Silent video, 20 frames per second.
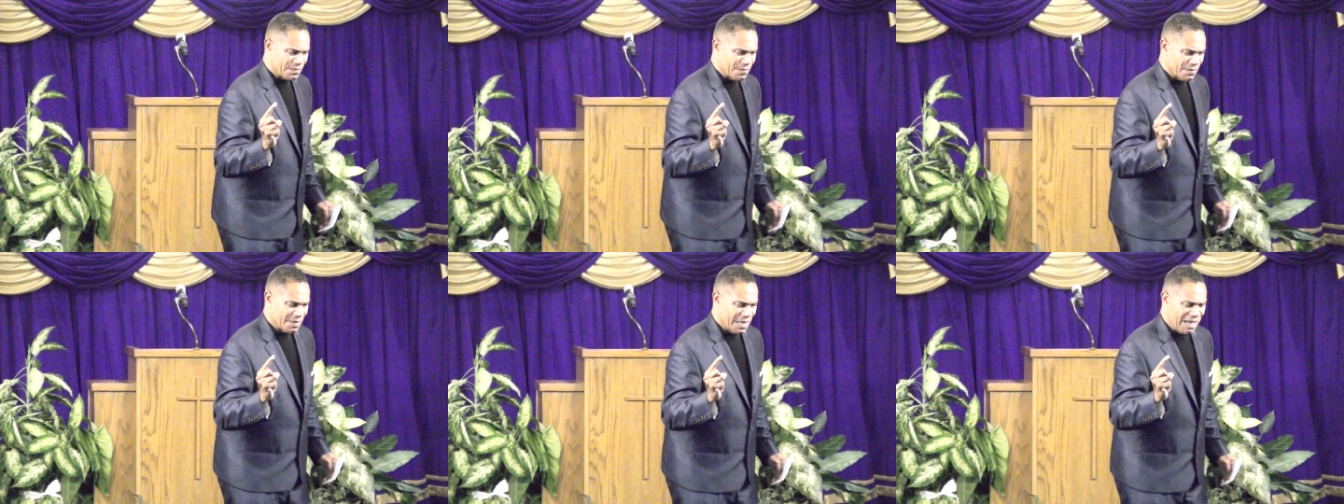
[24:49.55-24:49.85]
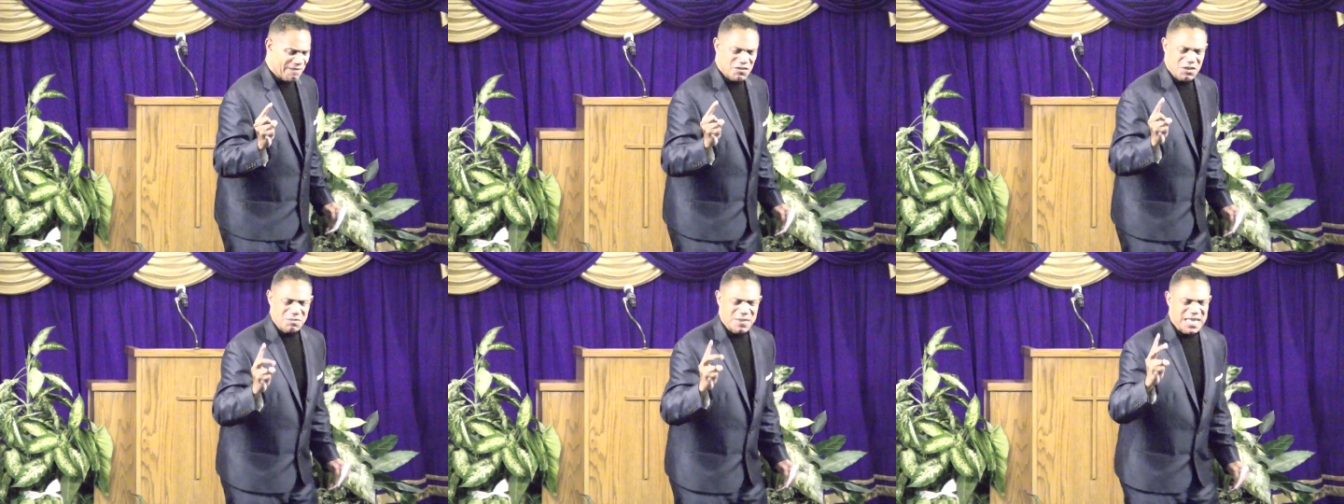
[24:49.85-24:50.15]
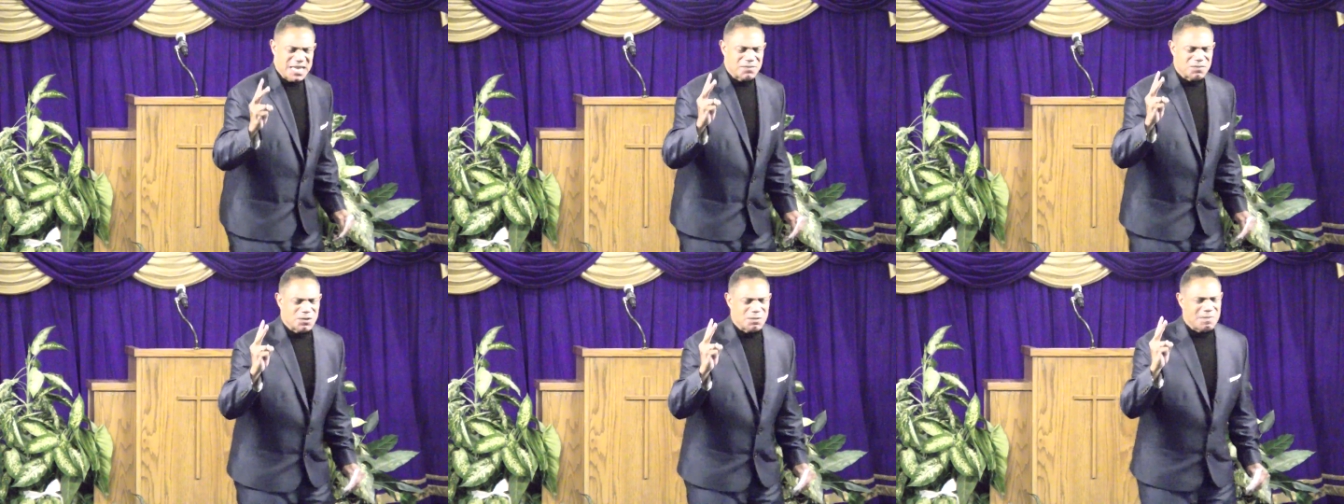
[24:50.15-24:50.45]
Have you made
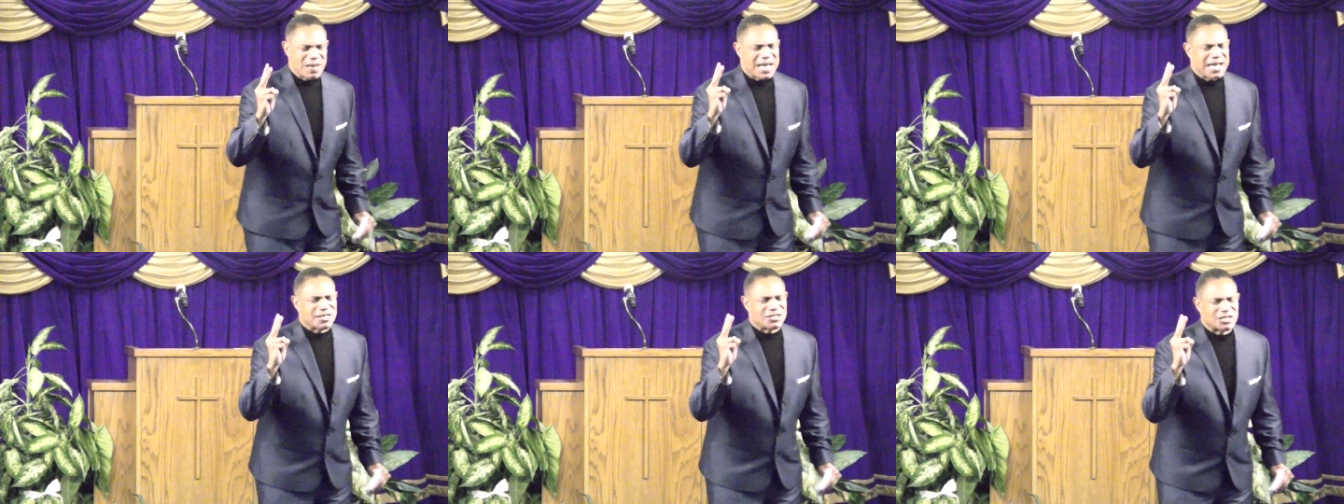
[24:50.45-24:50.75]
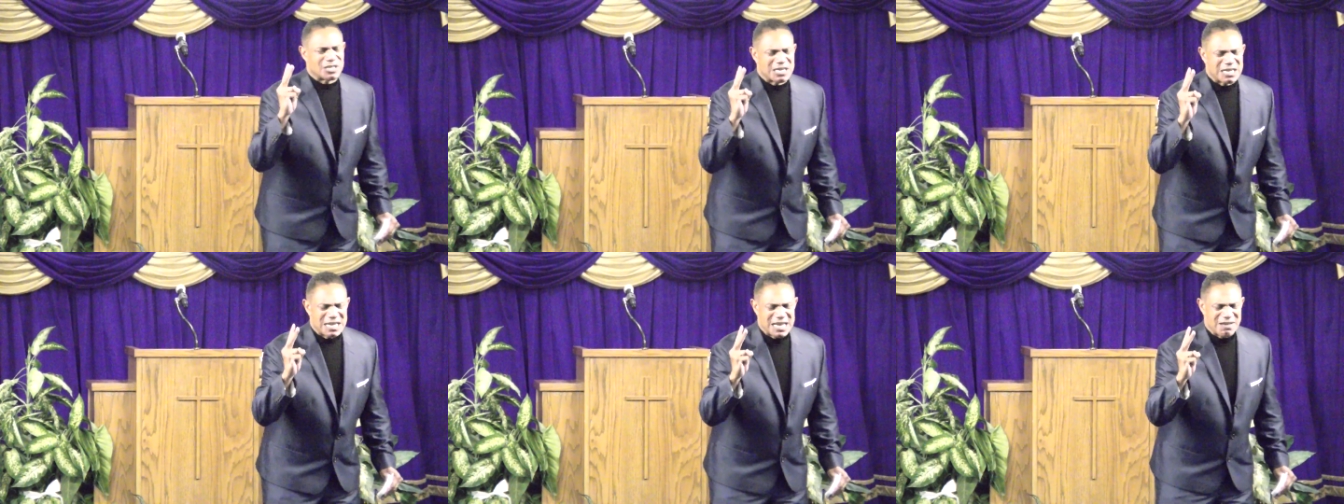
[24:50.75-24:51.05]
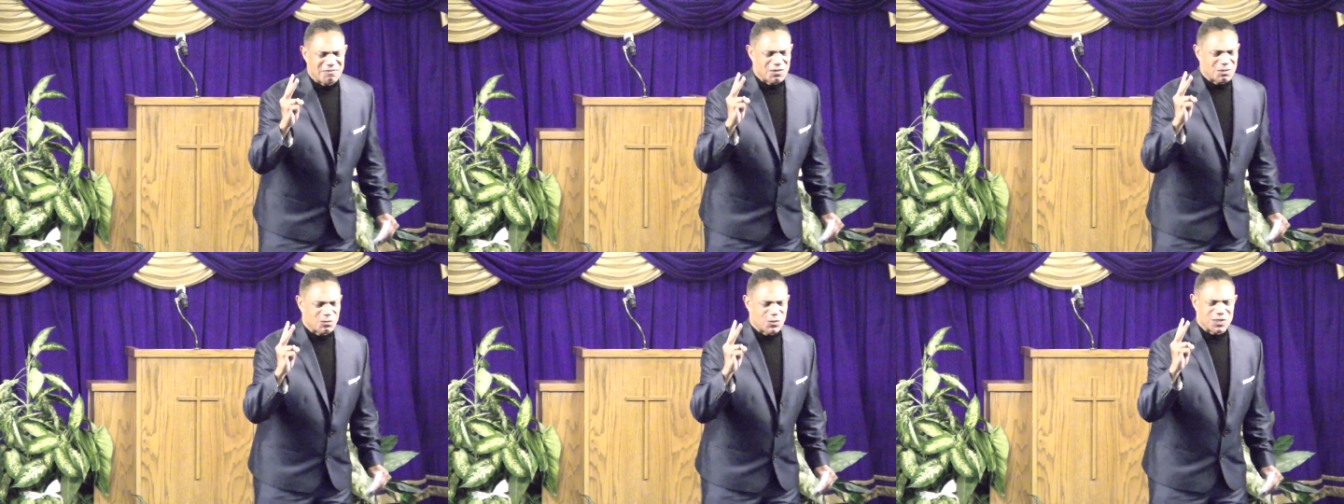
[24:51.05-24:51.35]
up your mind to
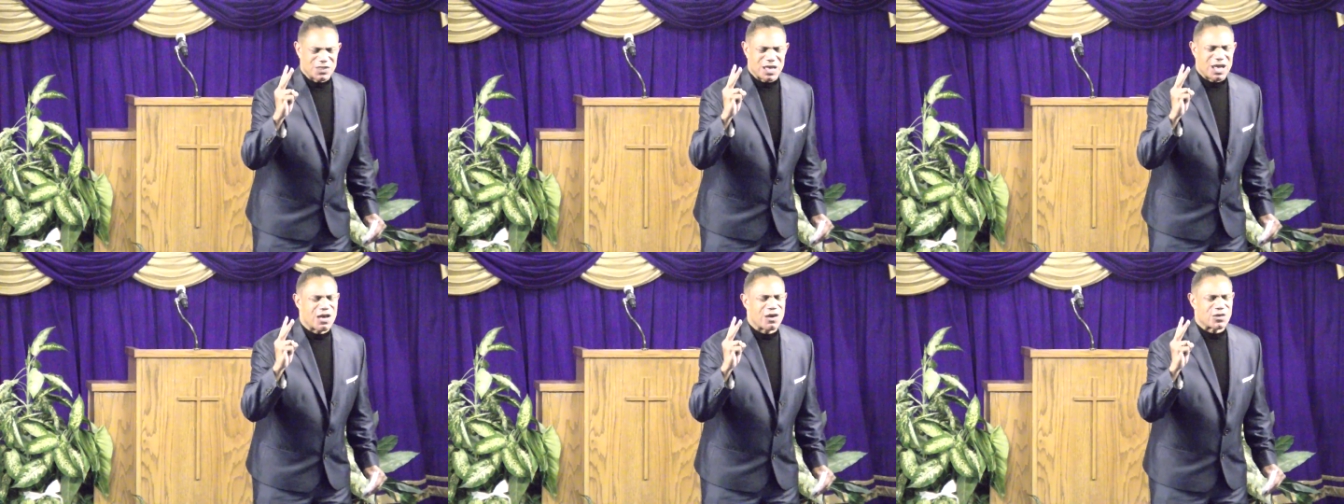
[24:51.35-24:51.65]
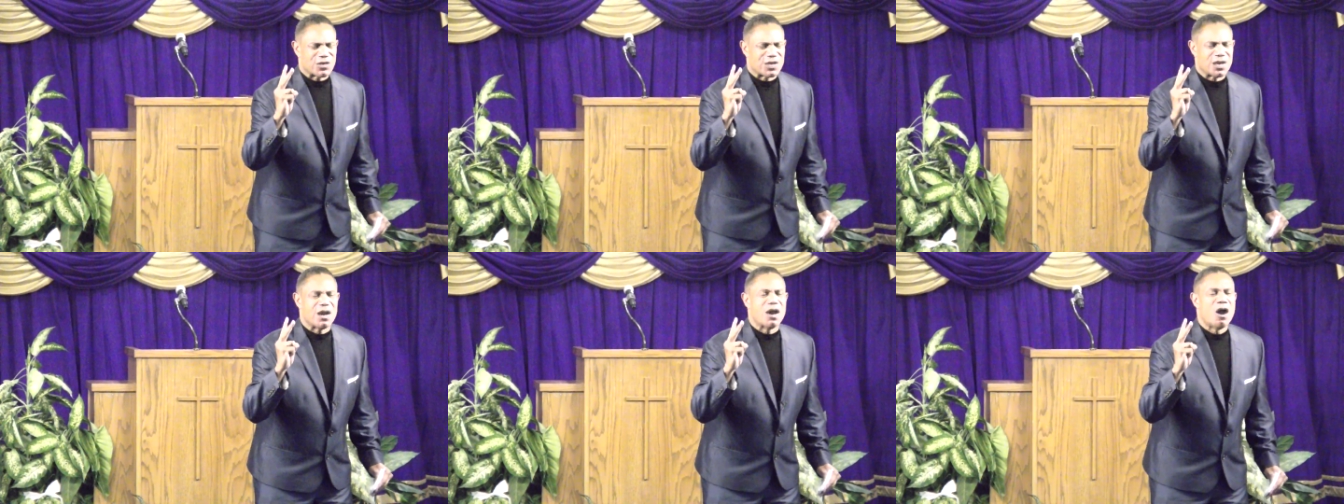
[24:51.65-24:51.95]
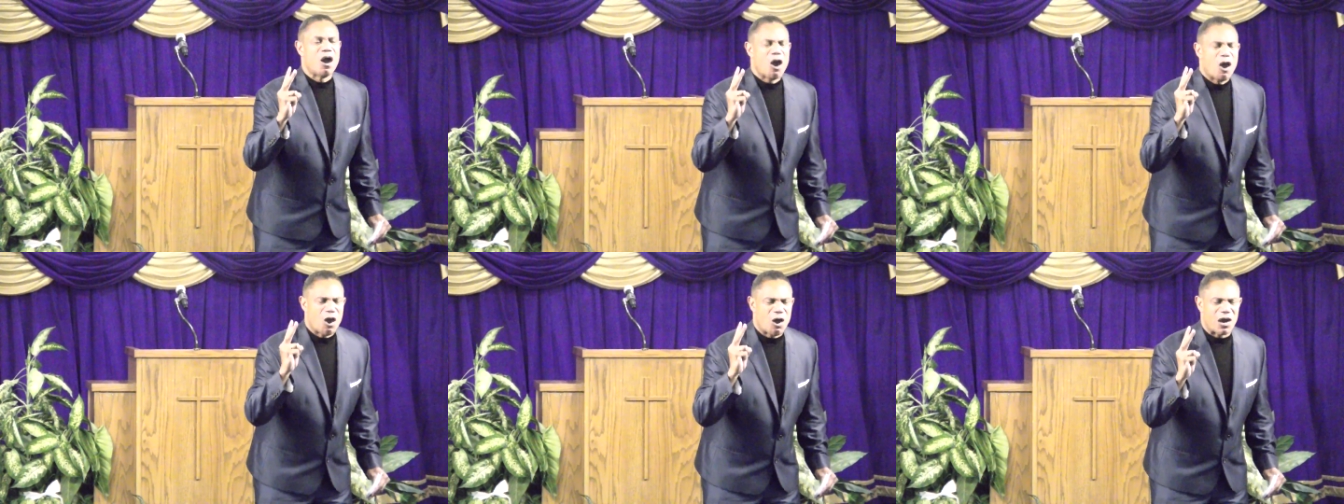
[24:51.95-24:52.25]
love him with all your
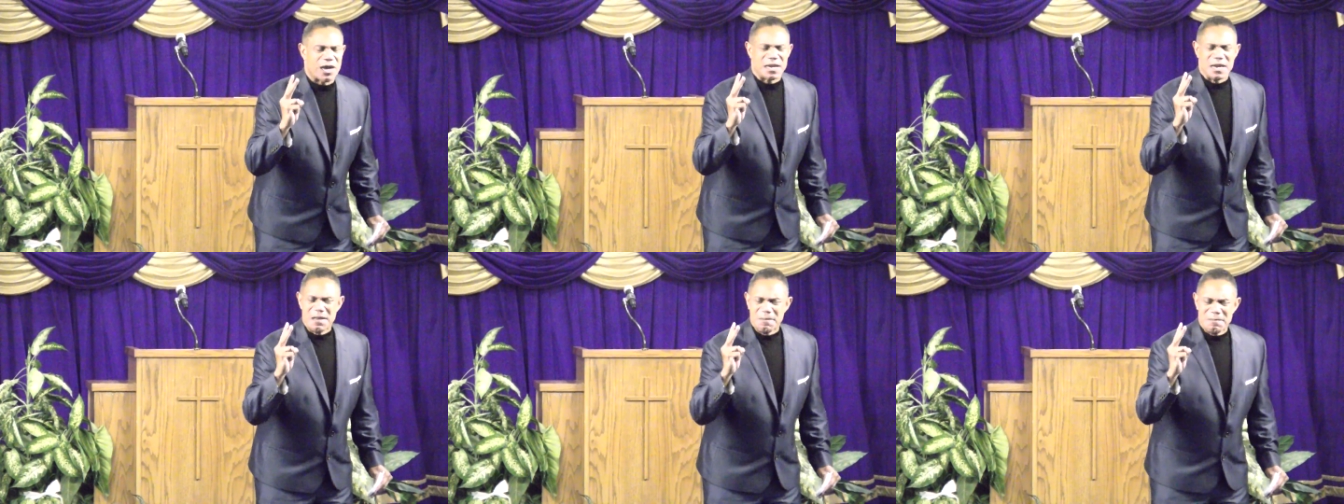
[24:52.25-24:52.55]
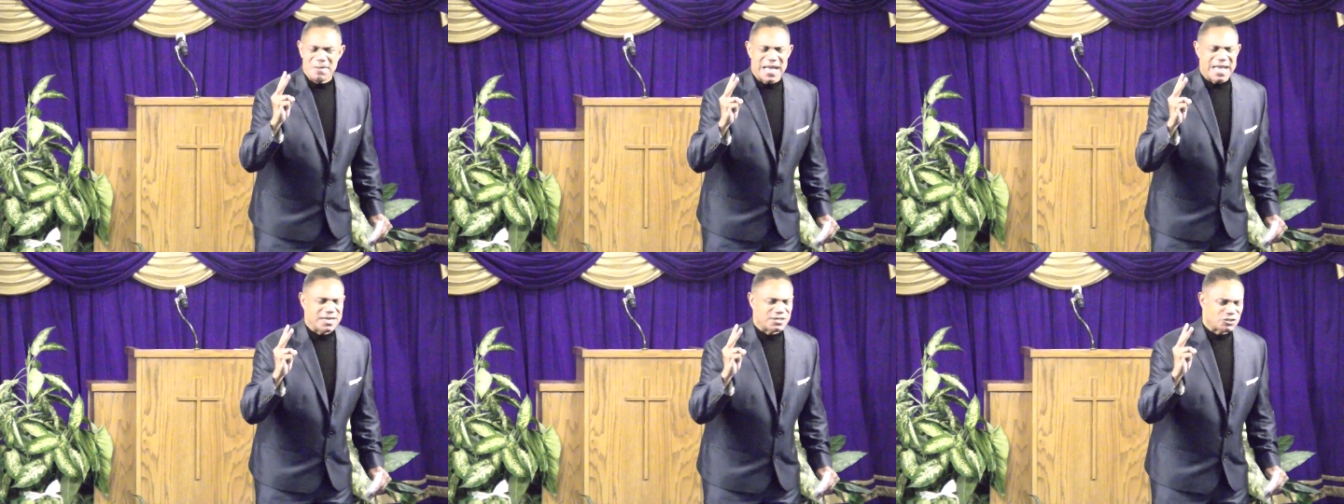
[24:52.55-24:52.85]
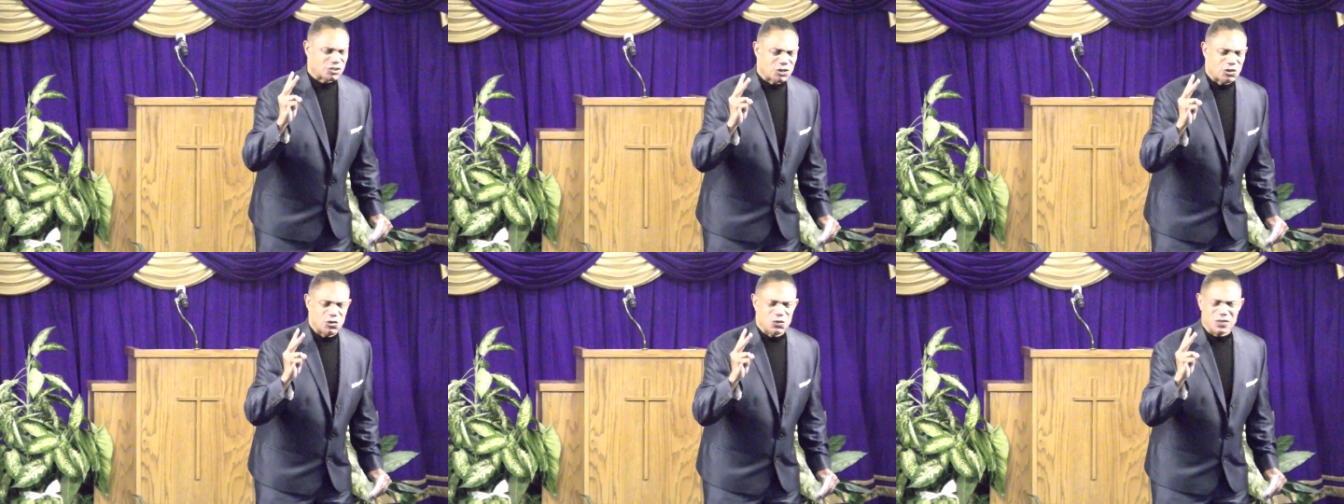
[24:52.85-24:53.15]
heart, mind,
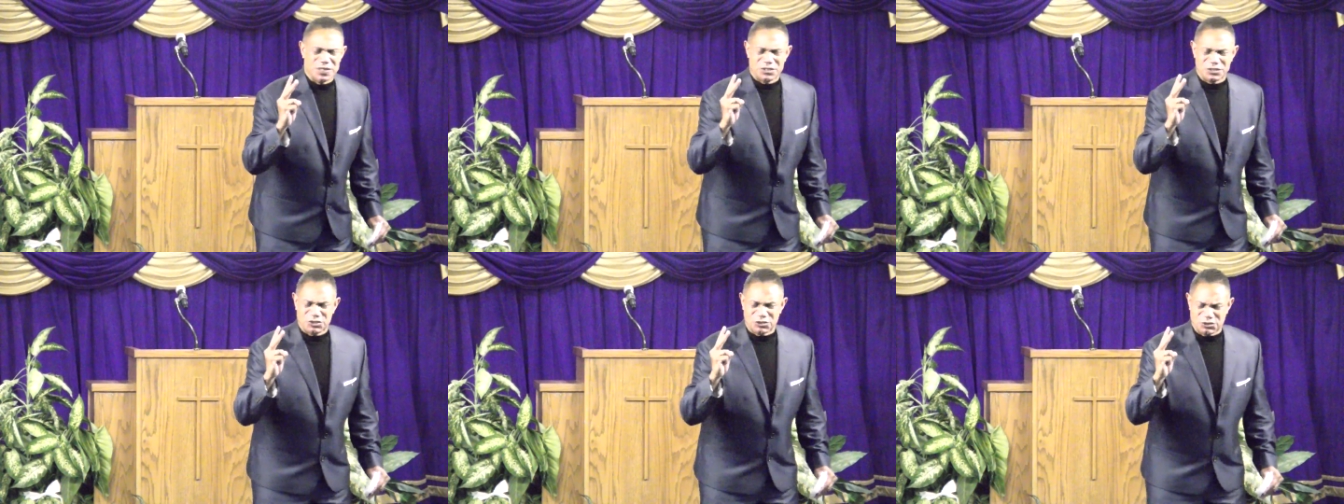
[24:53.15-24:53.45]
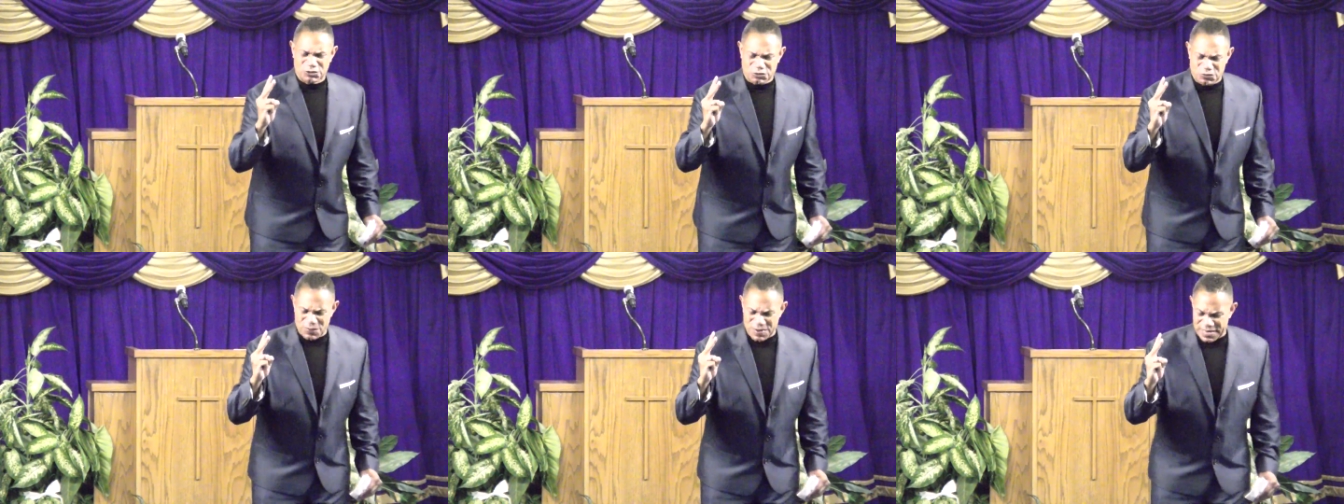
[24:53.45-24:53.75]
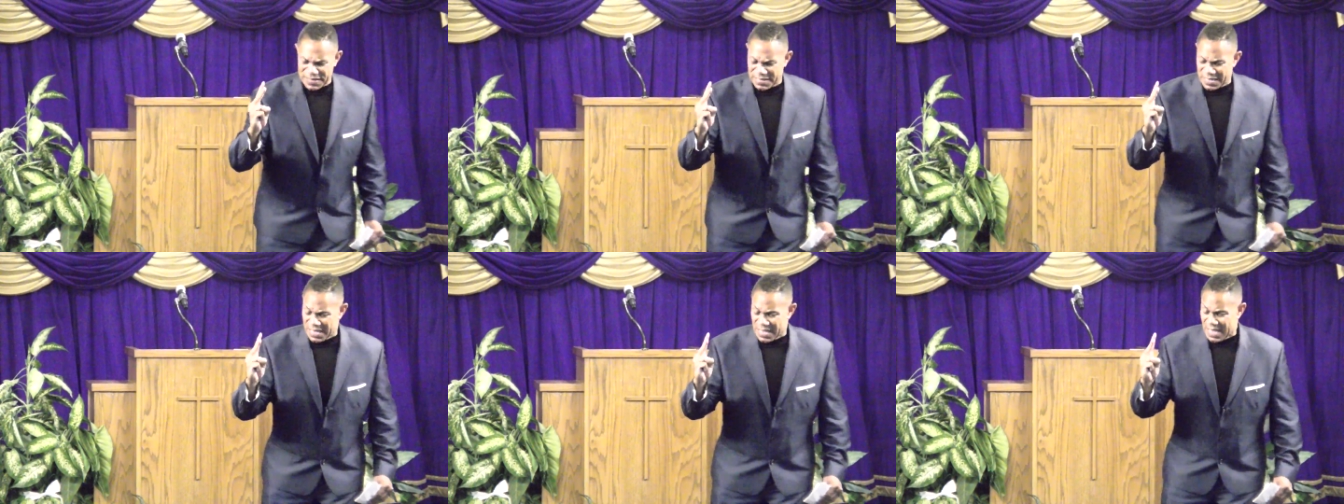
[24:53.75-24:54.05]
soul, and
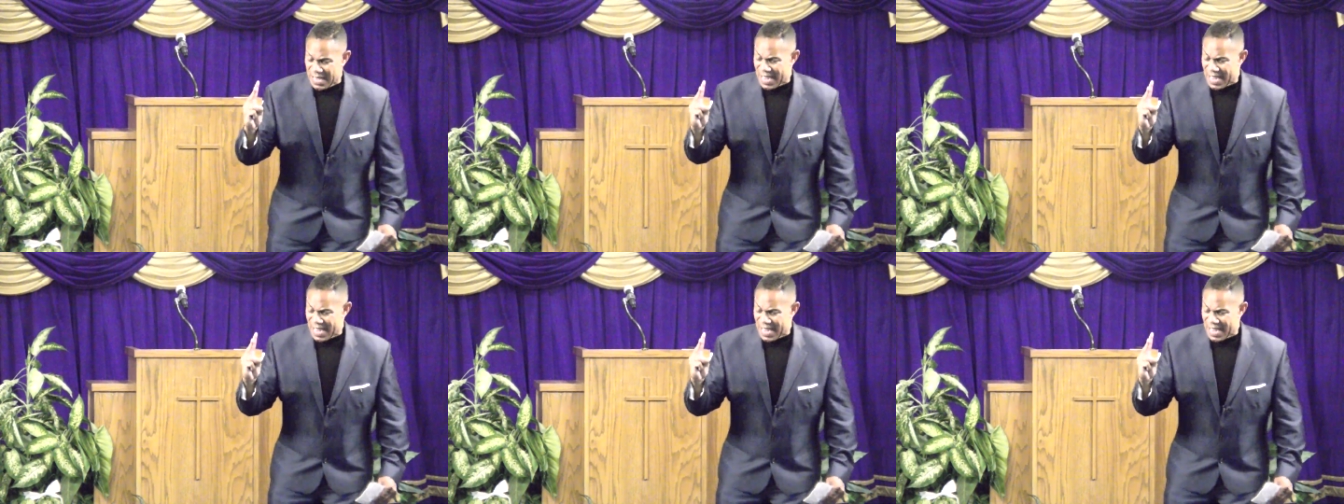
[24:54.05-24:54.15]
strength?